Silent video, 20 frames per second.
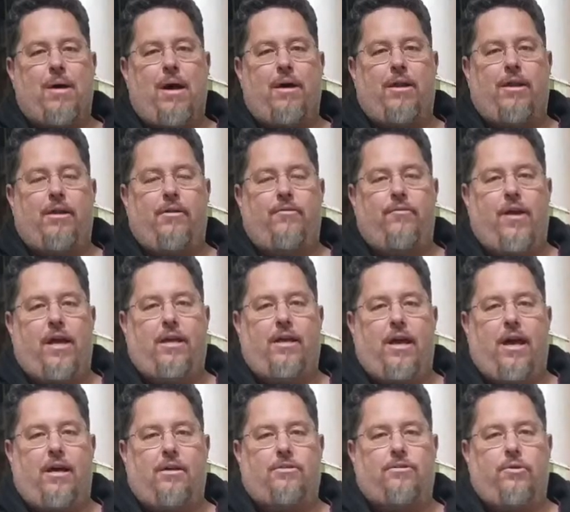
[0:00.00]
out at
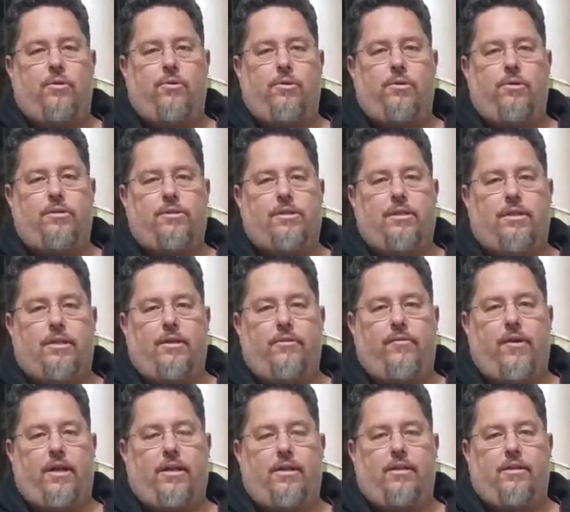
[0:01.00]
Havana Outdoors in
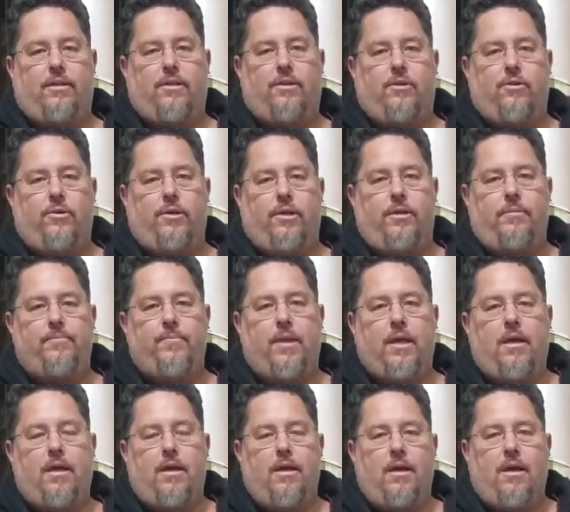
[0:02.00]
Havana, Illinois.
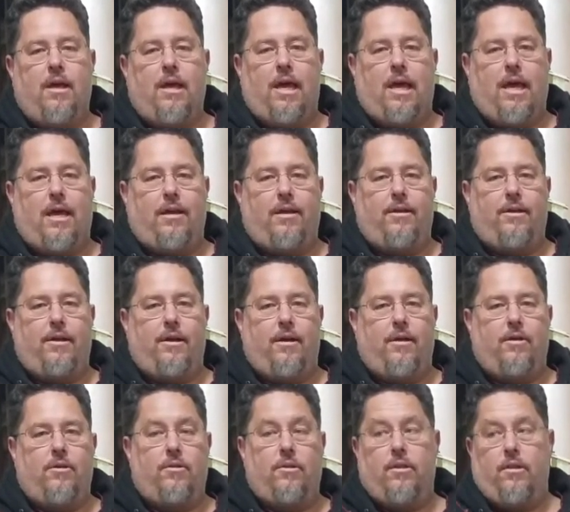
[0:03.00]
And
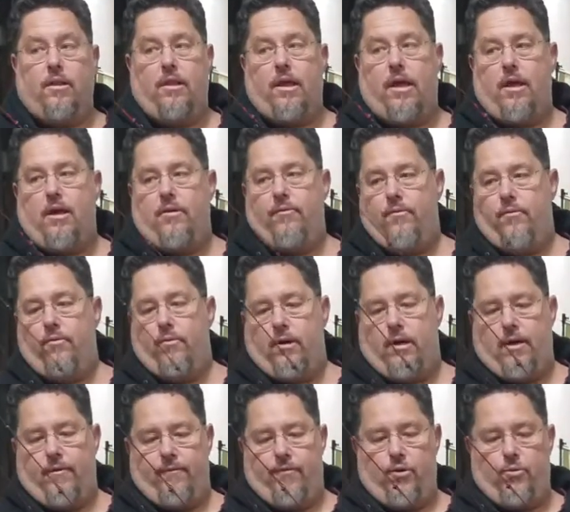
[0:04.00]
uh,
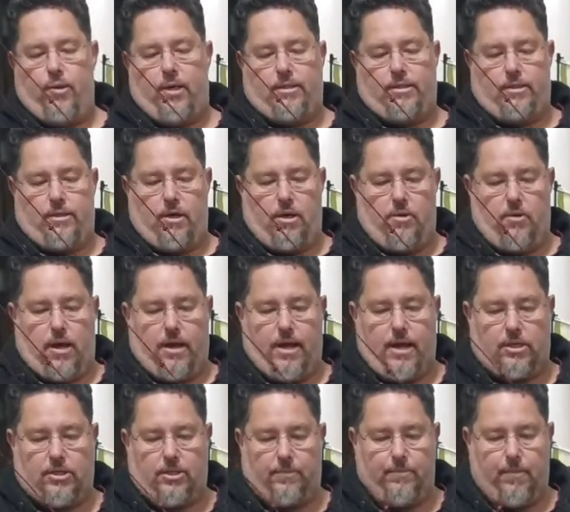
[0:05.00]
a few weeks ago, I
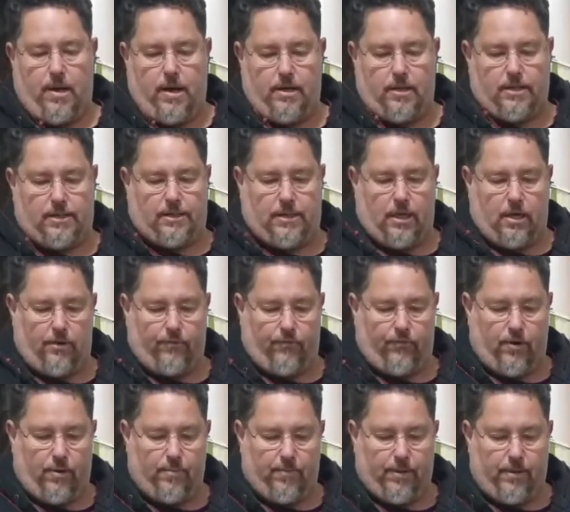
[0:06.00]
actually bought a stealth
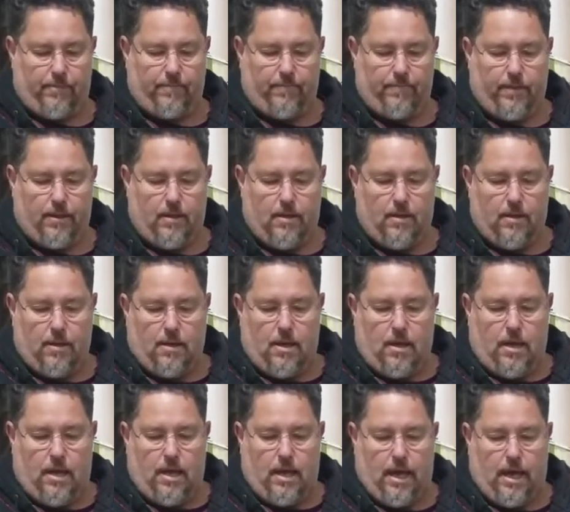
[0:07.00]
from them,
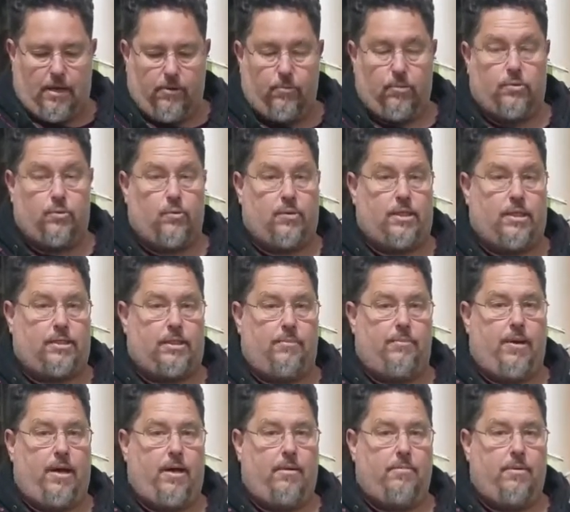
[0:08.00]
and it was with 60
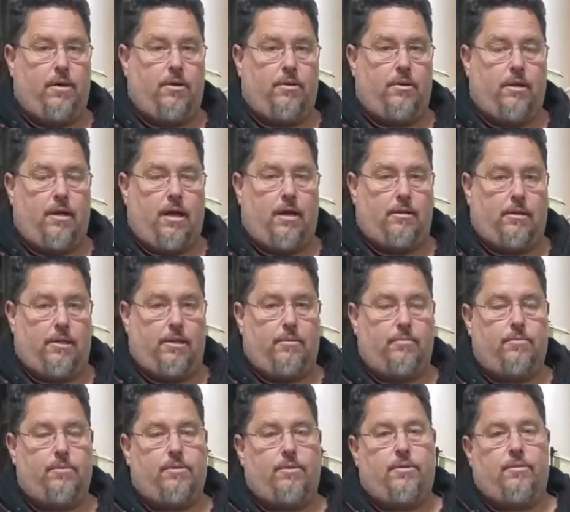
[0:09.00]
pound uh,
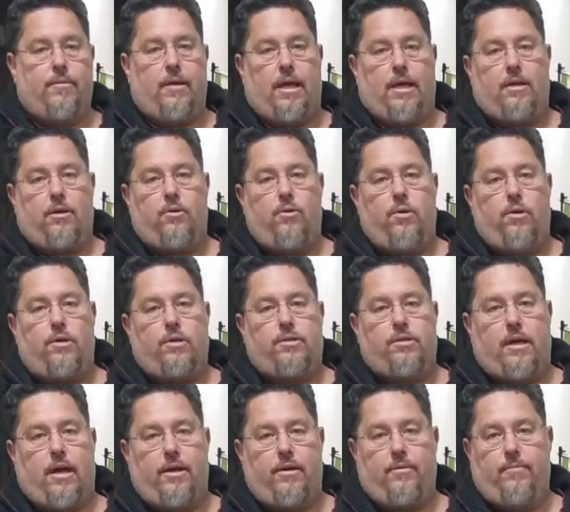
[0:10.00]
limbs. And of
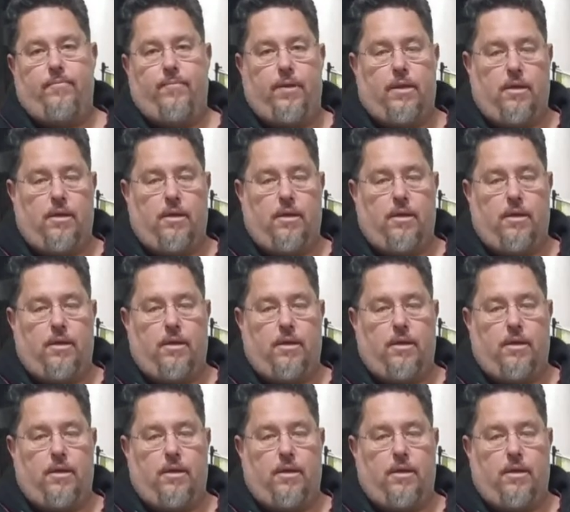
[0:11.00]
course, I